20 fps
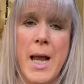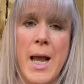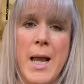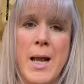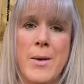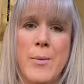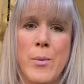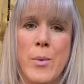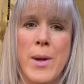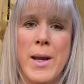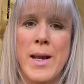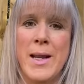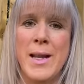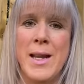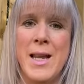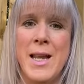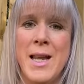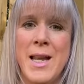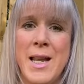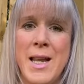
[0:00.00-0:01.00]
And when
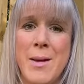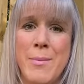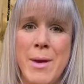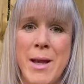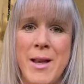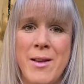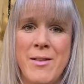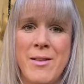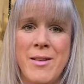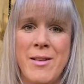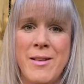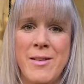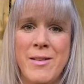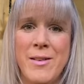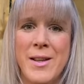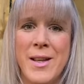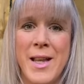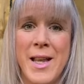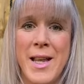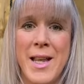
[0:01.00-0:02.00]
he came out,
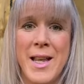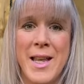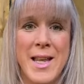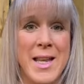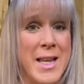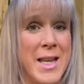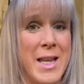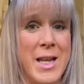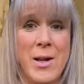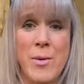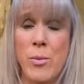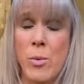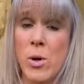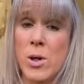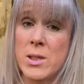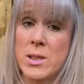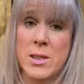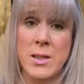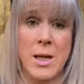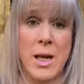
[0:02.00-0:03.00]
he
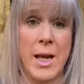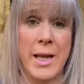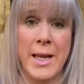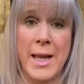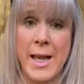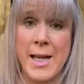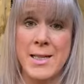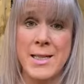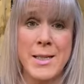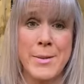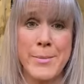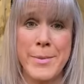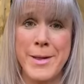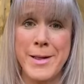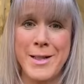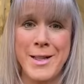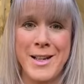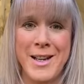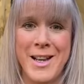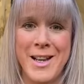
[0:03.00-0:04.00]
wasn't a
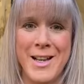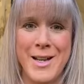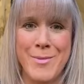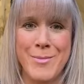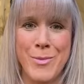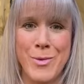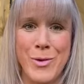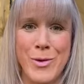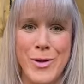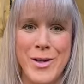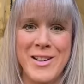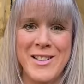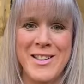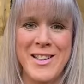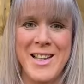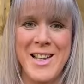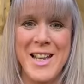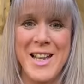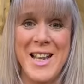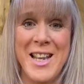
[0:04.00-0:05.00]
caterpillar anymore.
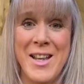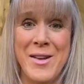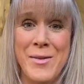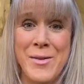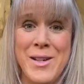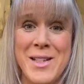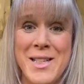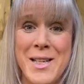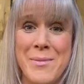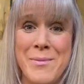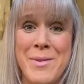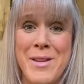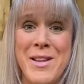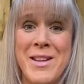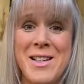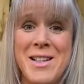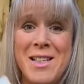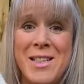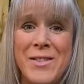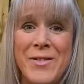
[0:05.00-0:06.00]
He was a
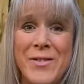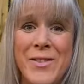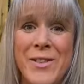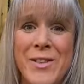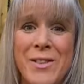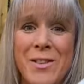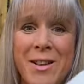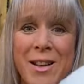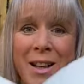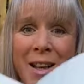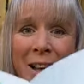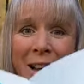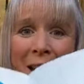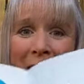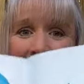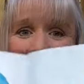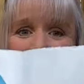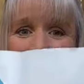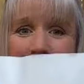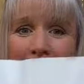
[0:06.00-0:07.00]
beautiful
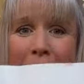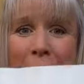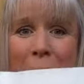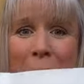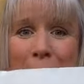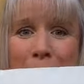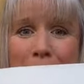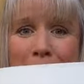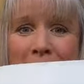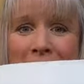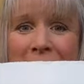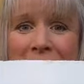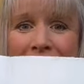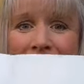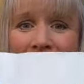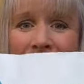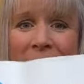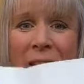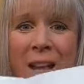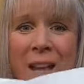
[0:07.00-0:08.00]

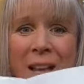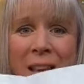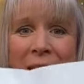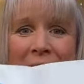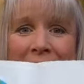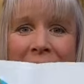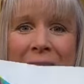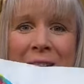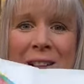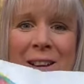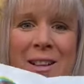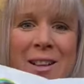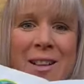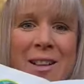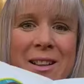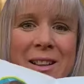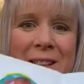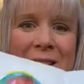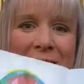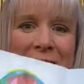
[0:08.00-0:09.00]
butterfly.
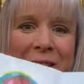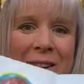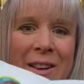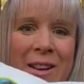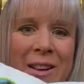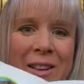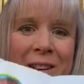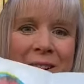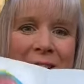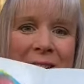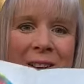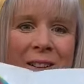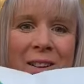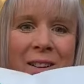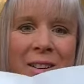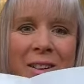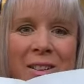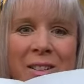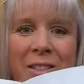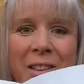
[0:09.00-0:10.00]
Look at
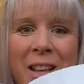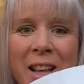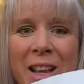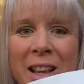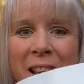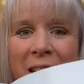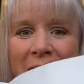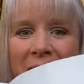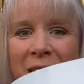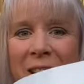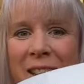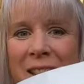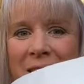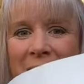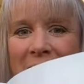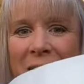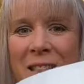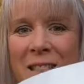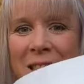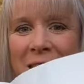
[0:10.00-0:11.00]
all the
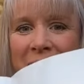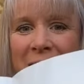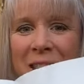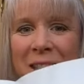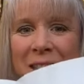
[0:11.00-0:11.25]
colours.